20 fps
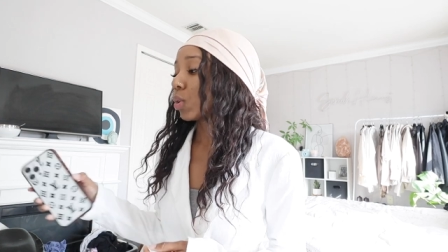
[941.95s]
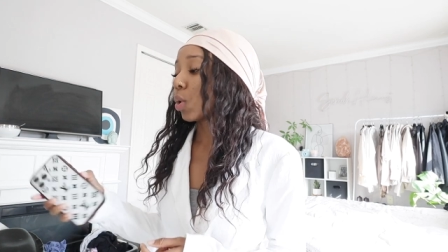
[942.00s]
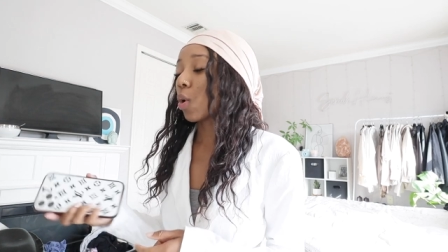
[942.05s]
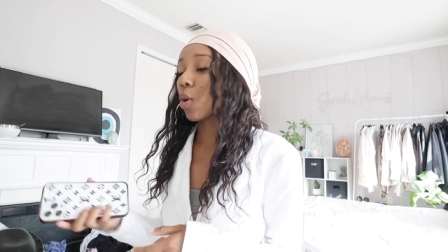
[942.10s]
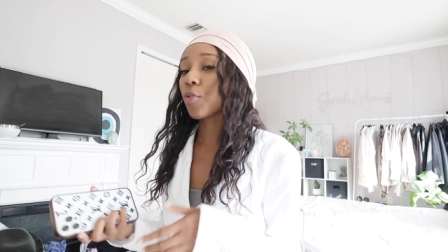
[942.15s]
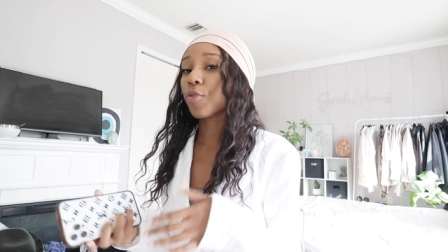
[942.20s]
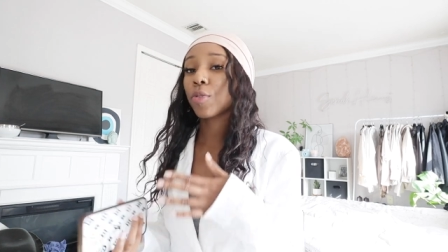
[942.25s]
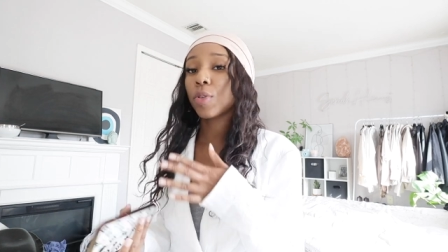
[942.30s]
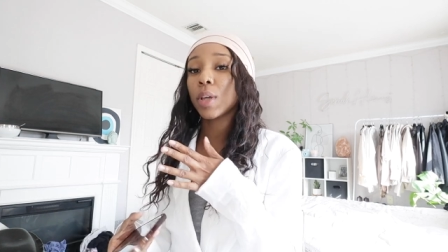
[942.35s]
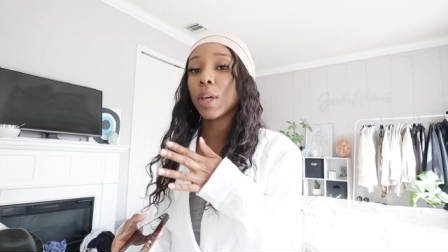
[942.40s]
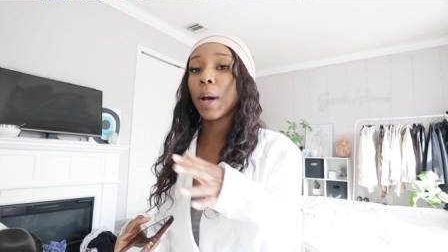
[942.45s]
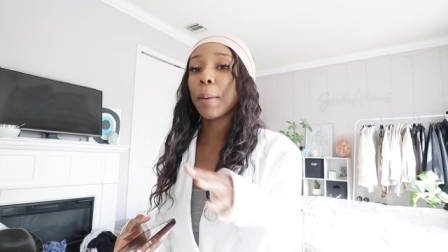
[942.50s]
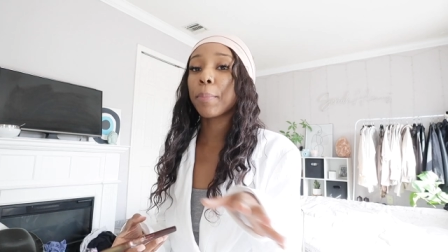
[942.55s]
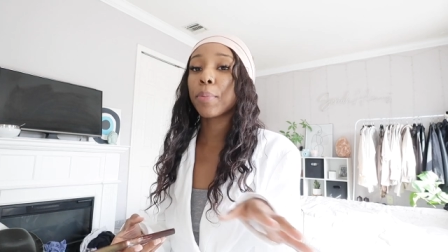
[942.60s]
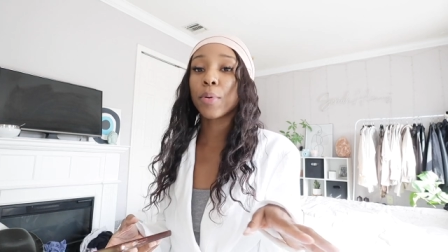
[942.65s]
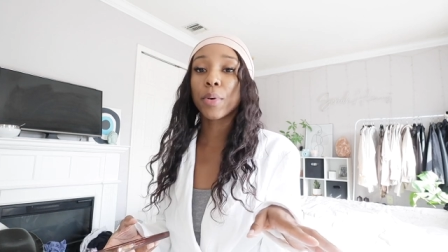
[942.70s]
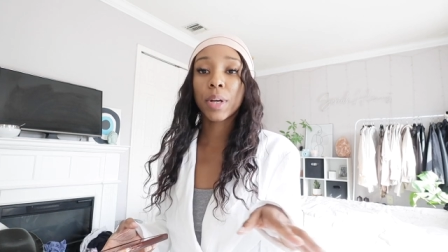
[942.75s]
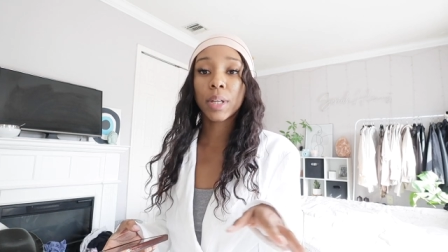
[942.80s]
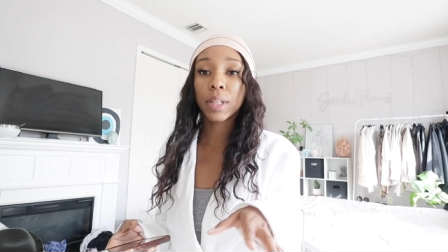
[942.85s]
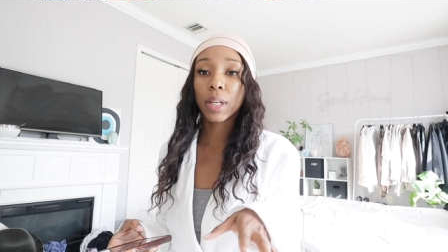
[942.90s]
Hopefully, I'm
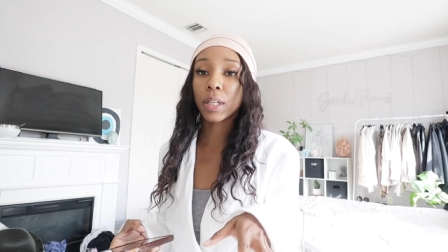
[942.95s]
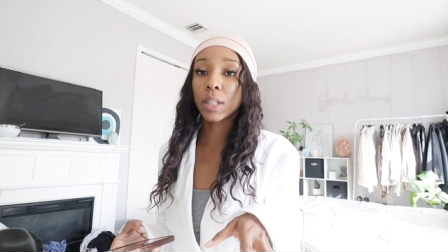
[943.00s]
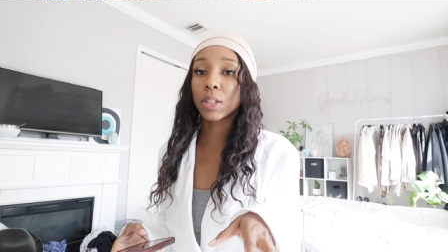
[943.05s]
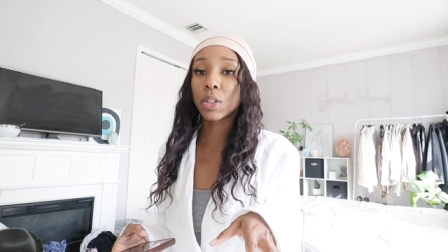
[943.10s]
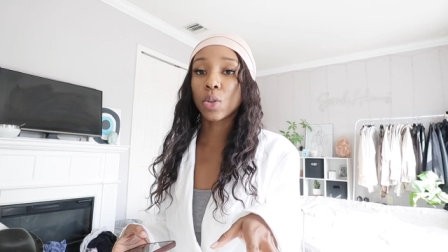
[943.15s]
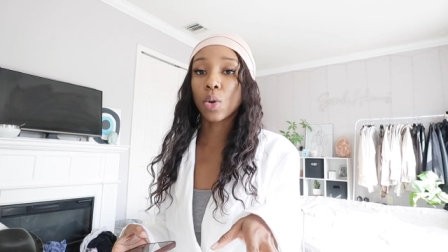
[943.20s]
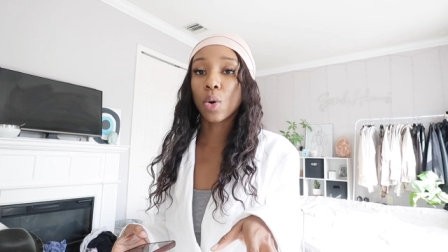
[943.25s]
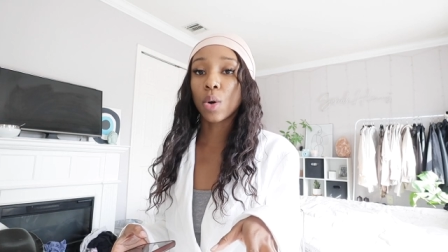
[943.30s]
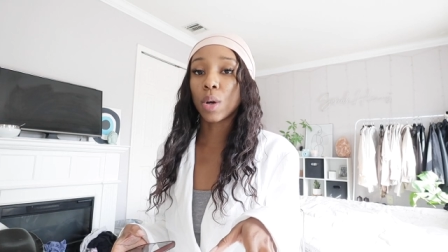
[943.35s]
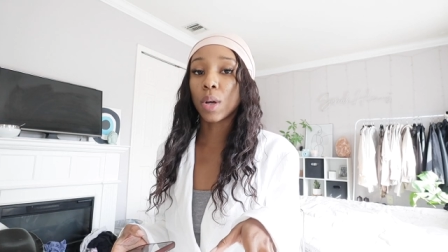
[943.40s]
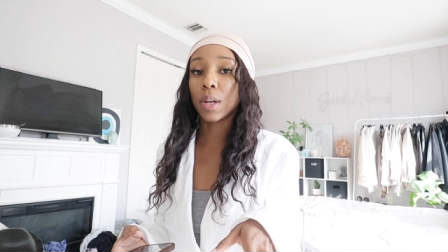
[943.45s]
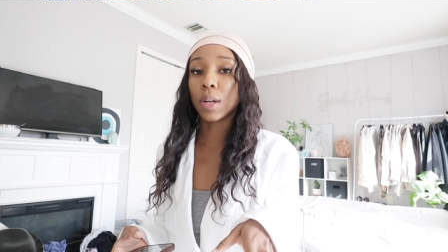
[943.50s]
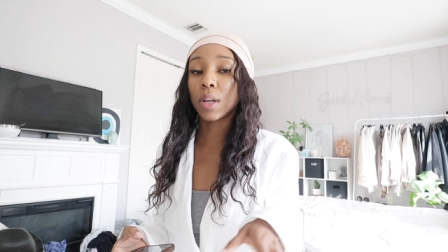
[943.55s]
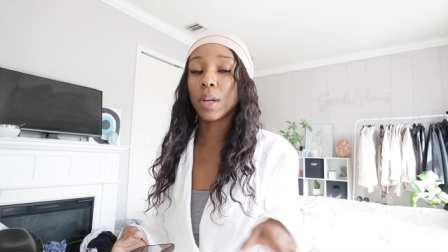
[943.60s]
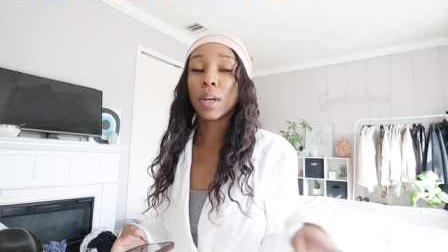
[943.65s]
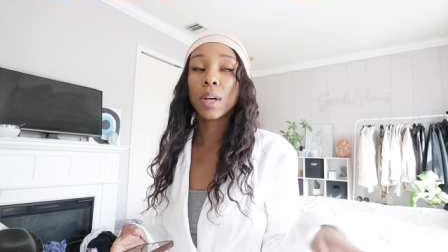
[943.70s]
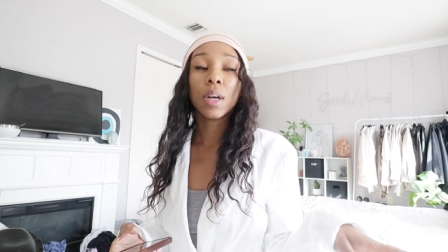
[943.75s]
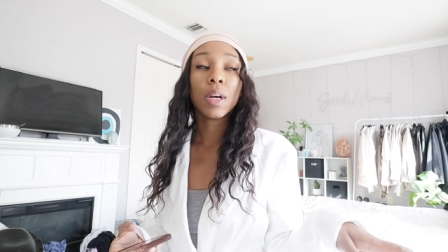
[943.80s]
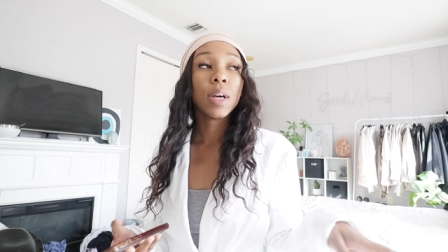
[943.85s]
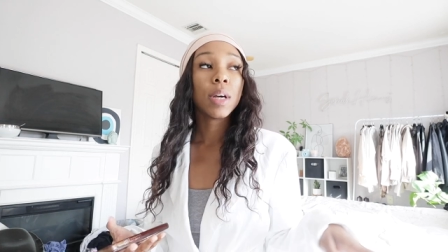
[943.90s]
praying that it's on
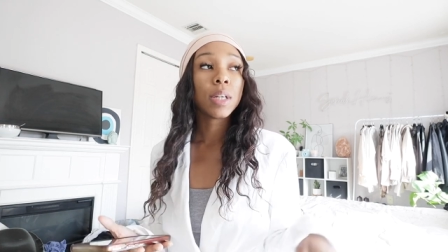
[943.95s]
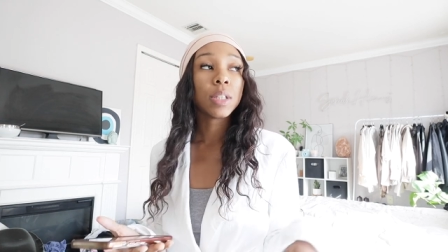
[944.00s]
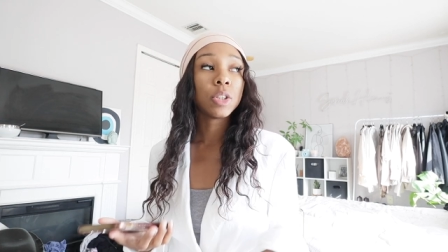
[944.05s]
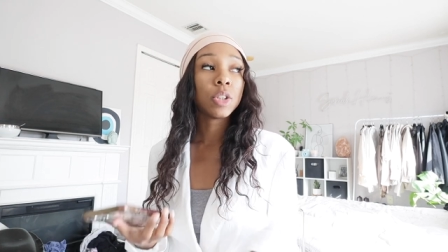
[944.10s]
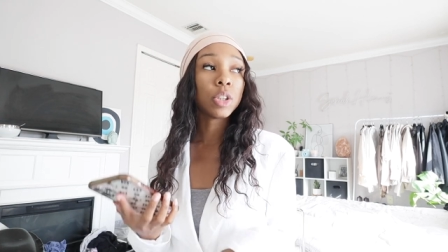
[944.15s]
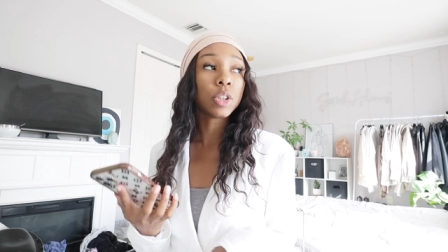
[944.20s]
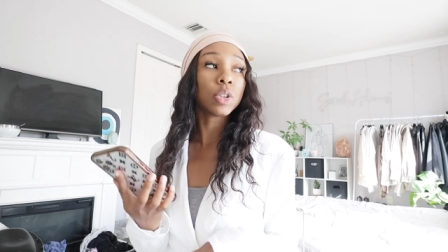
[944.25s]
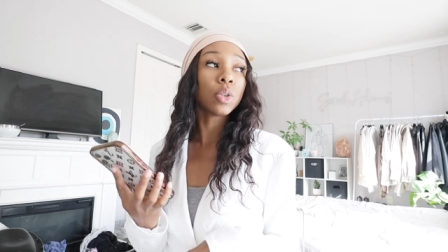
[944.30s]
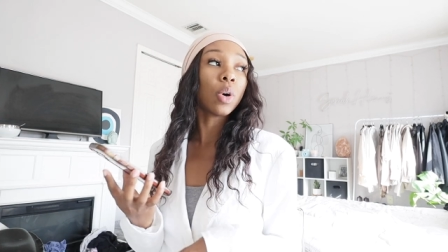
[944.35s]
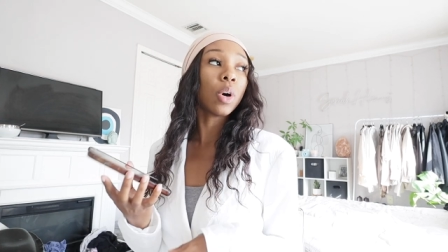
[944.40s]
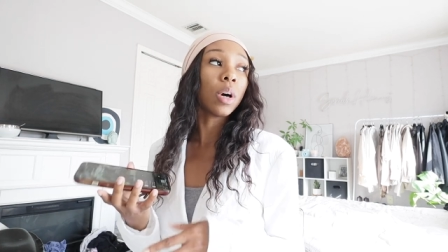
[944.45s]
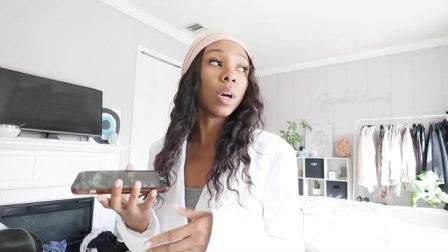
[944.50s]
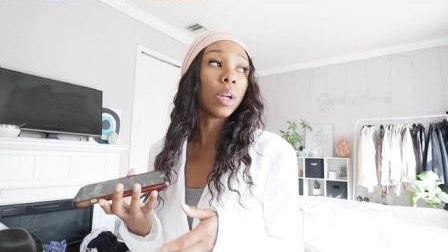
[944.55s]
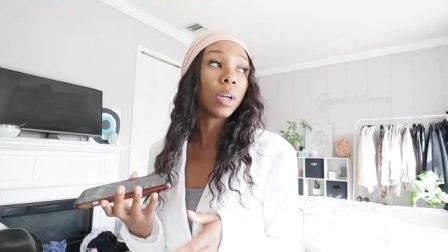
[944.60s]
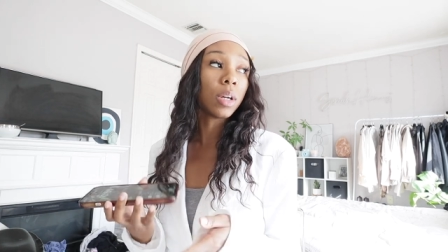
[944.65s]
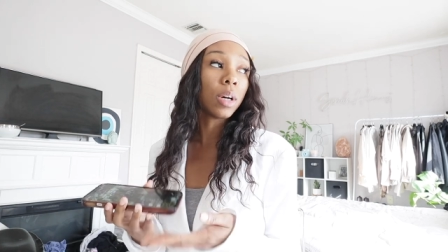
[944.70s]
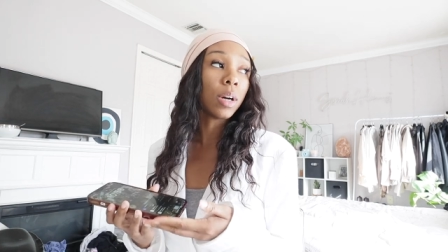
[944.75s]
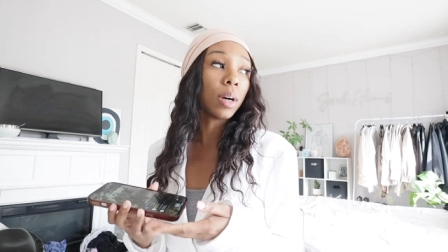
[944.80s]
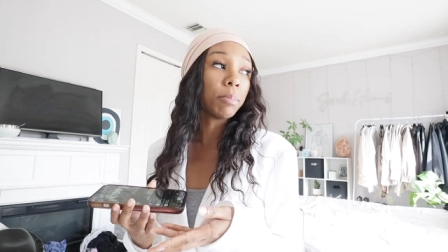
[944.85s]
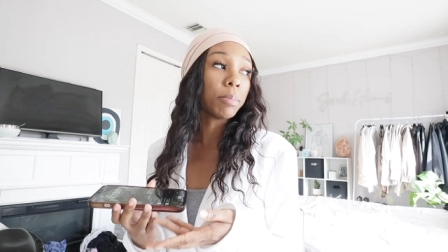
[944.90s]
just
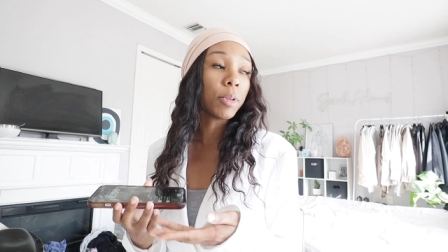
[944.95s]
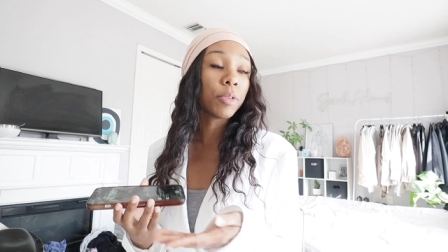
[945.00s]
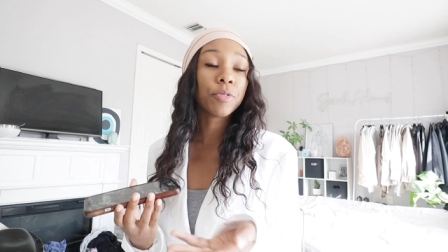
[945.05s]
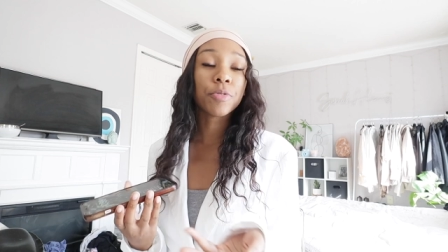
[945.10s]
on um,